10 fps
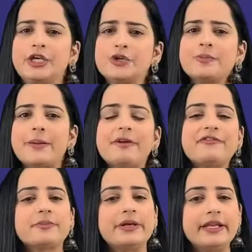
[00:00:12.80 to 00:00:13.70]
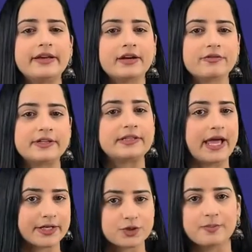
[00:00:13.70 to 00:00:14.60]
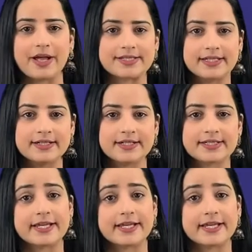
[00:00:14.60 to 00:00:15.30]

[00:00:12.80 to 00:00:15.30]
You may be familiar with Lactobacillus